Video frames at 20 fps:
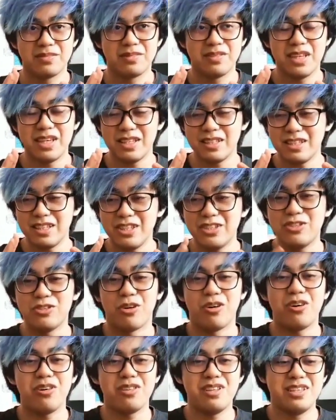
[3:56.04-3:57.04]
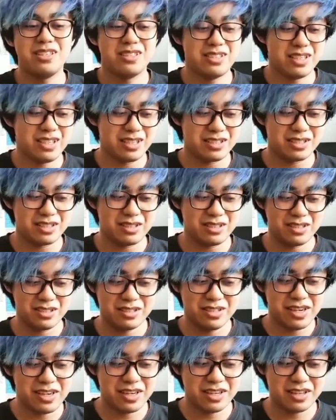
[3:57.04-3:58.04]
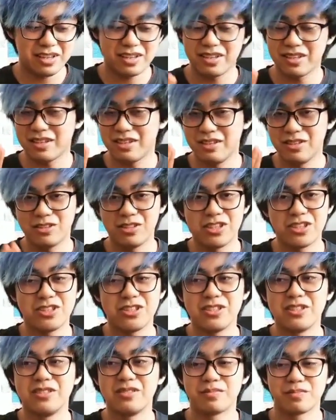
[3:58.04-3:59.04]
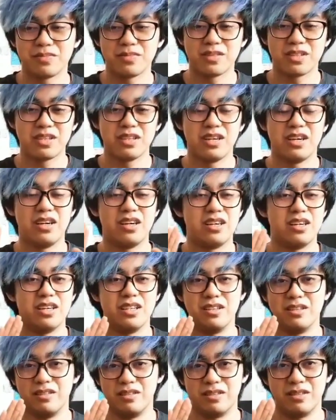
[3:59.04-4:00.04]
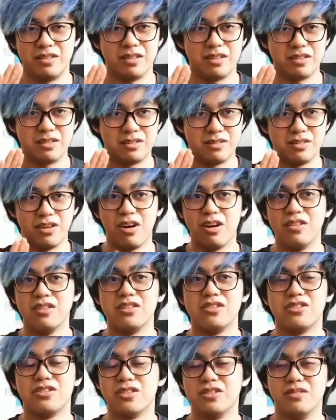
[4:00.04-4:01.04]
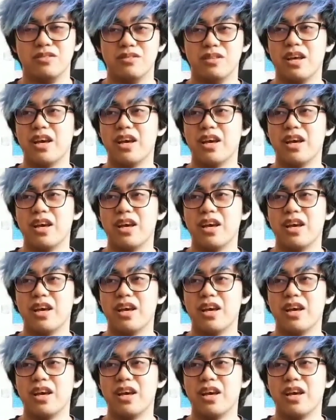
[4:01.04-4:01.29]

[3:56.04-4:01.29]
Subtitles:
they teach you all these things: strength, nutrition, and knowledge on